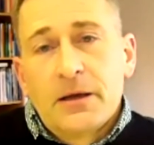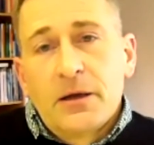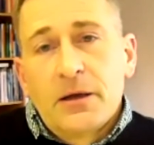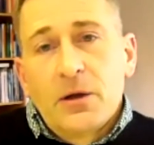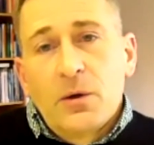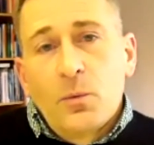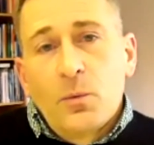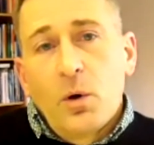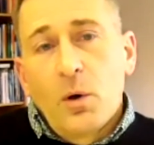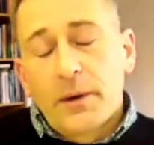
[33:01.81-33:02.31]

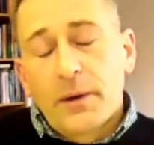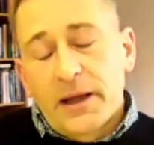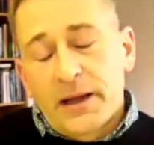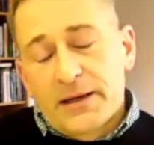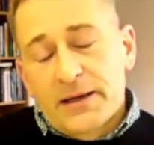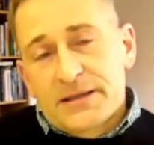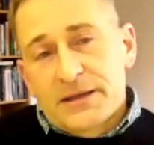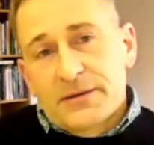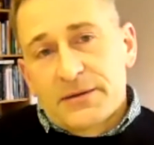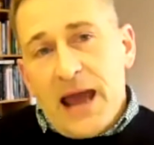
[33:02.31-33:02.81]
What we're going to
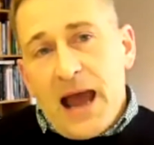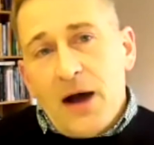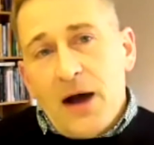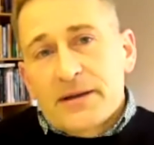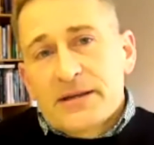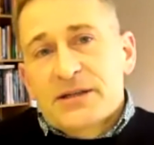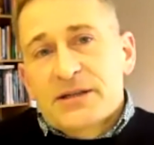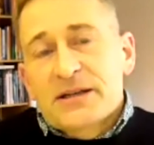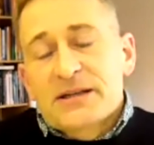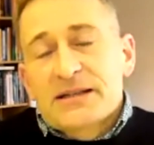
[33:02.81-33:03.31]
do now
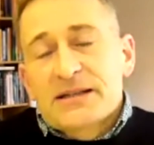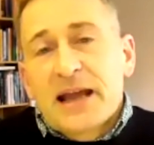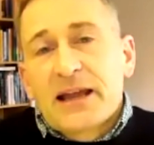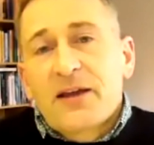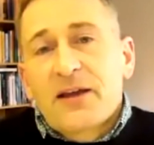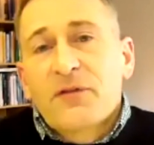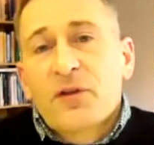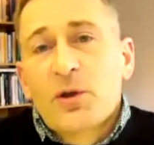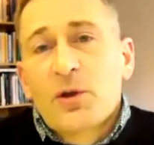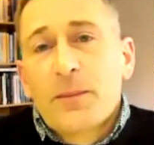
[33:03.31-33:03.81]
is just take a
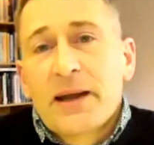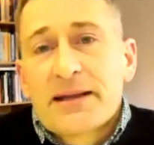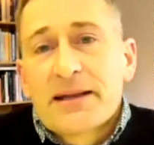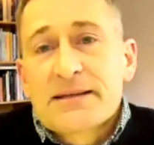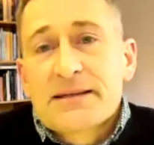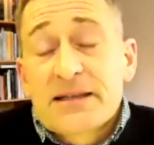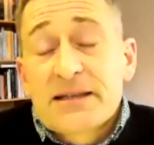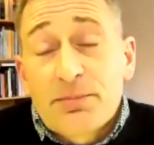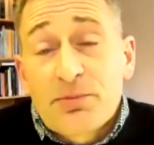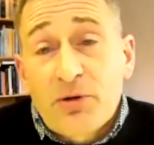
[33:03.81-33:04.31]
few minutes
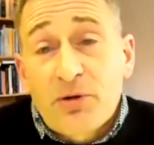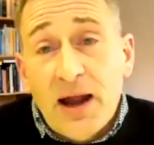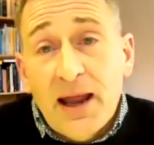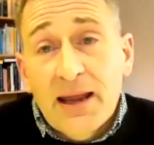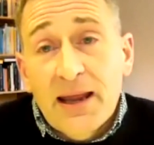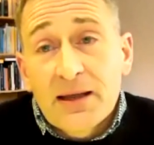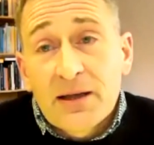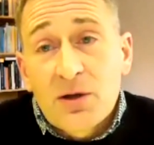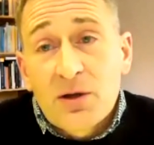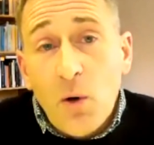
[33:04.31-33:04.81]
to
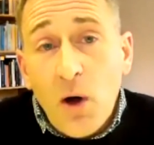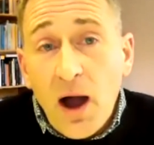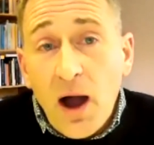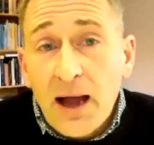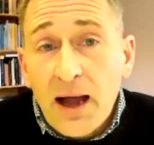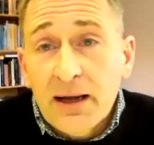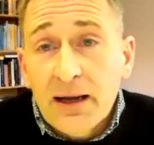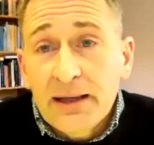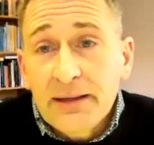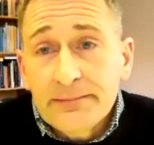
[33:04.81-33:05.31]
pray
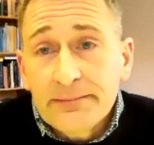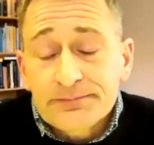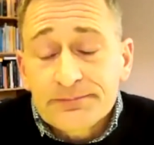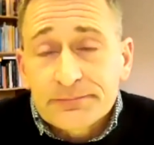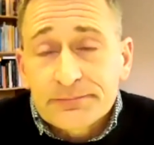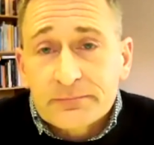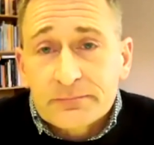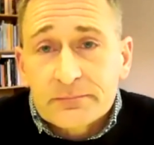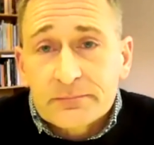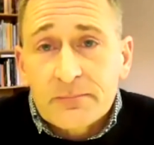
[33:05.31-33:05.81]
quietly,
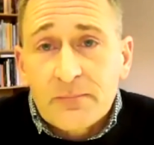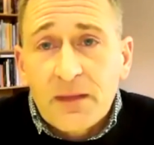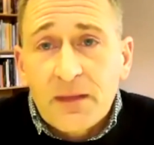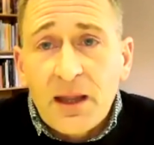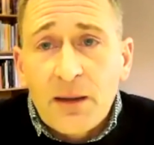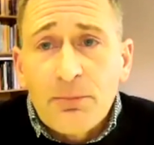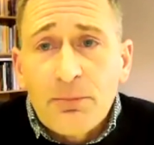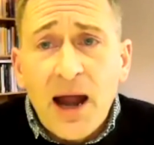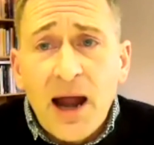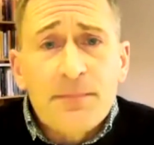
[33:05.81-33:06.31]

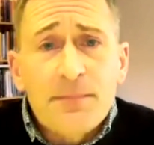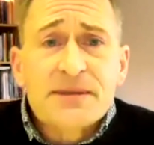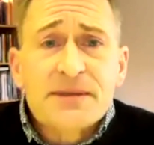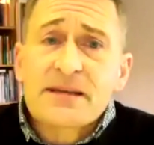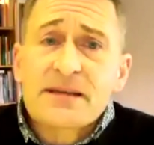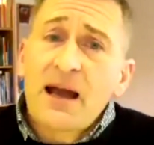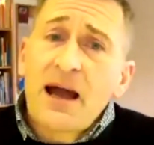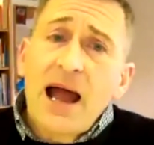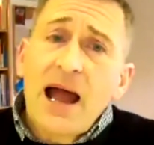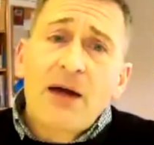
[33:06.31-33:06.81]
perhaps
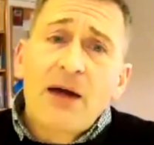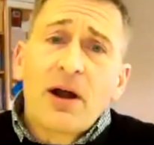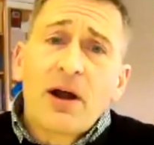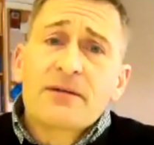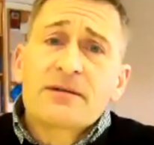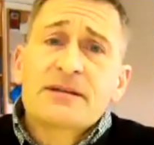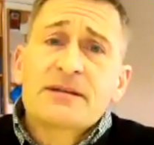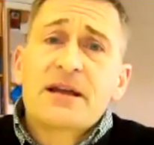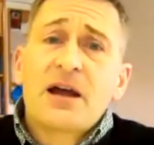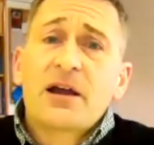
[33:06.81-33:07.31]
our own
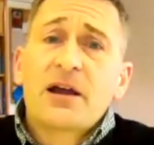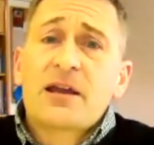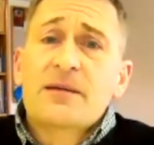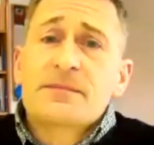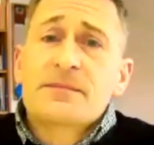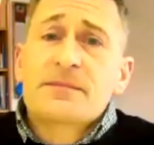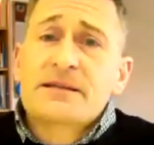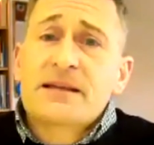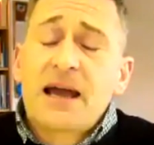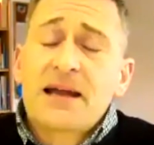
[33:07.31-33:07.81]

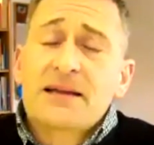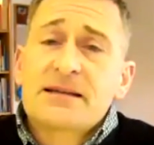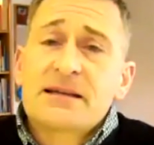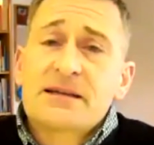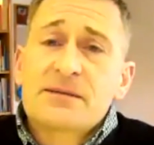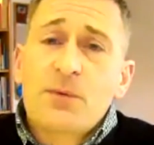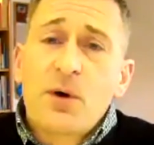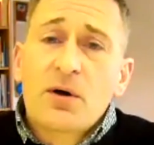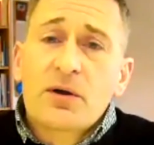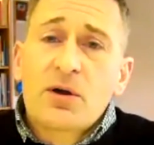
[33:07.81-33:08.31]

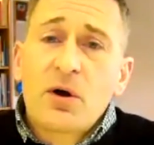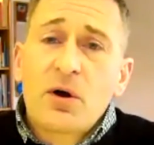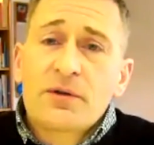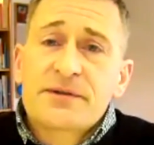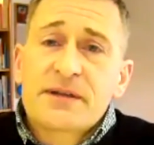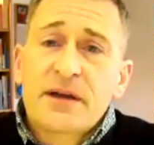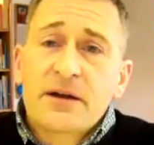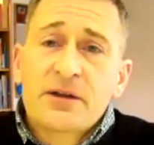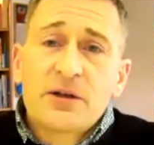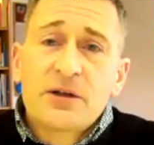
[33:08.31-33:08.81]
circumstances. What
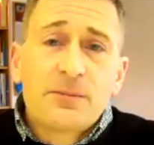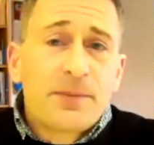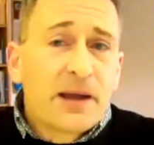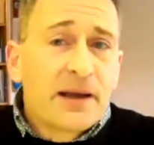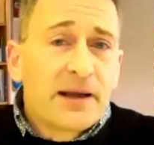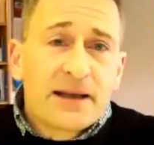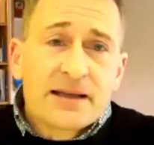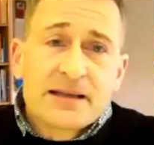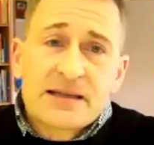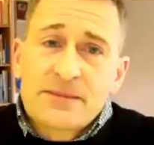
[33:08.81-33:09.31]
gods are you being
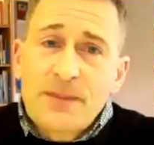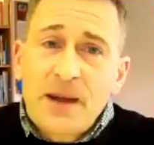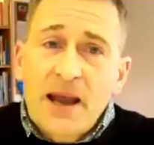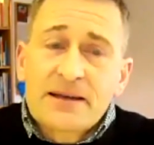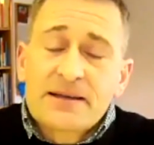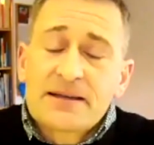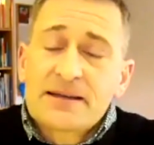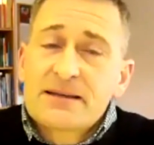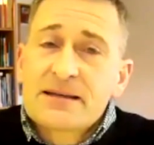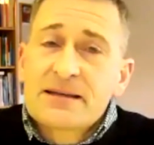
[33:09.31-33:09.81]

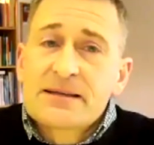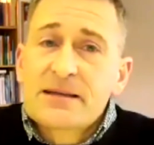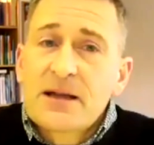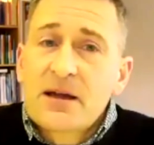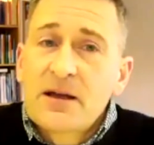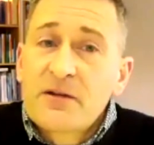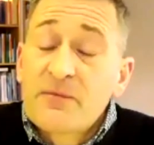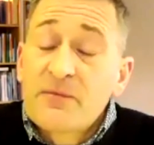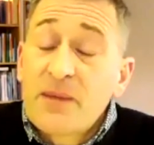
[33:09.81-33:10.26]
expected to serve?